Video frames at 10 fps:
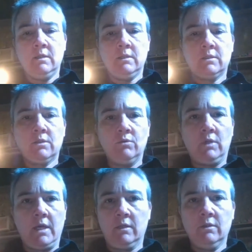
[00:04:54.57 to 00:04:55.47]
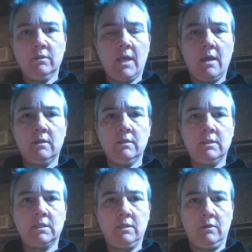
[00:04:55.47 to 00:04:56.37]
So light a little candle
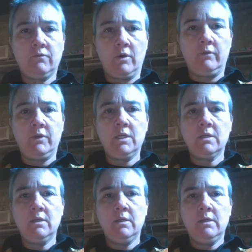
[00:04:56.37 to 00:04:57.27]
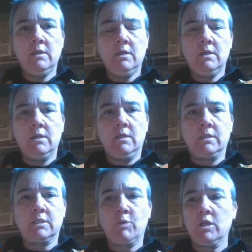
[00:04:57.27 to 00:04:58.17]
and sit in front of it.
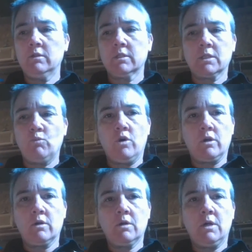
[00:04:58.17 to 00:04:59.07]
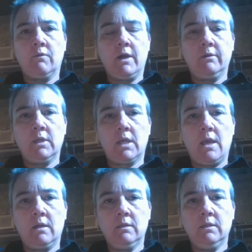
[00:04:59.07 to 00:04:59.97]
Sprinkle some water around the
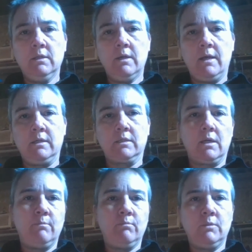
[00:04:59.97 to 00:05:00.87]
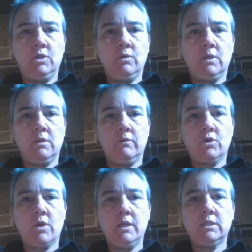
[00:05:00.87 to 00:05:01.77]
candle as I'm doing the
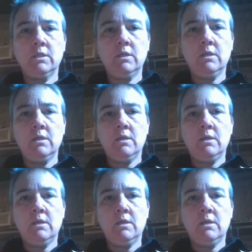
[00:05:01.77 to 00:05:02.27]
invocation.